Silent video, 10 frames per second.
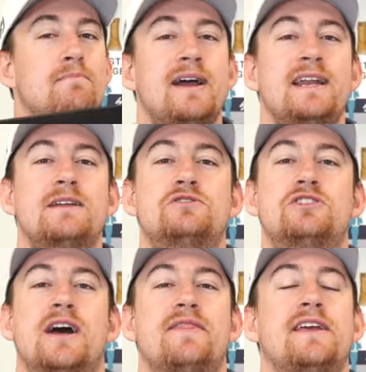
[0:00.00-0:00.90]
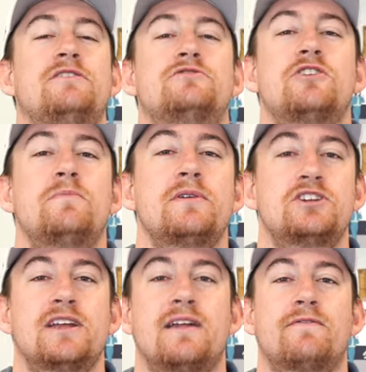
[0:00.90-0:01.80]
My name's John. Thank you so much
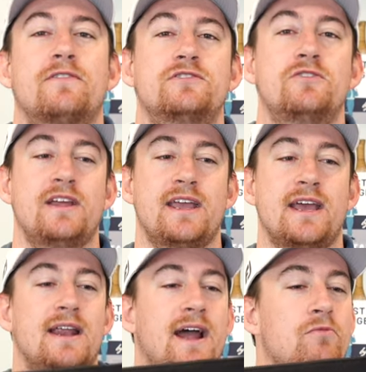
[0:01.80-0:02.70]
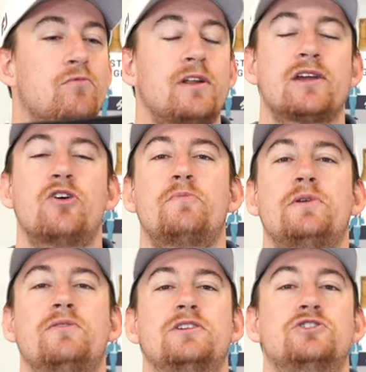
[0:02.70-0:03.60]
again for tuning in. I really hope
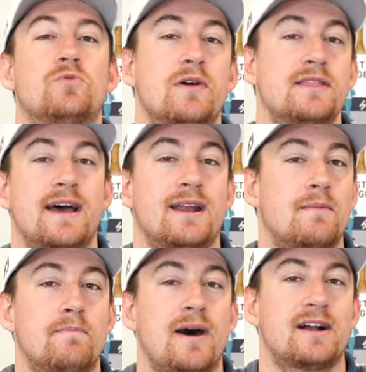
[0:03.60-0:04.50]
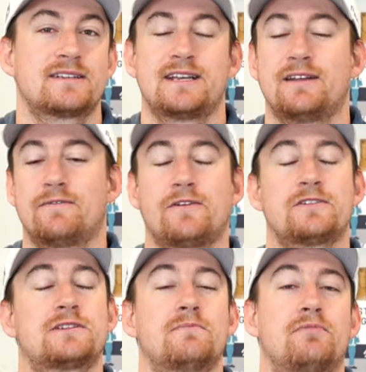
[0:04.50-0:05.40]
you enjoyed that unboxing and
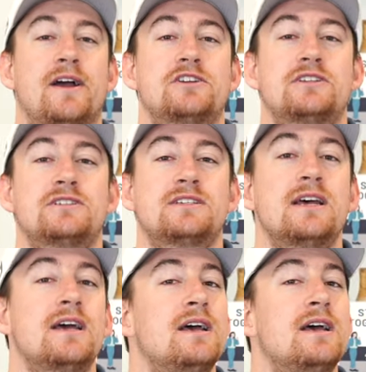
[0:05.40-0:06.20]
first impressions.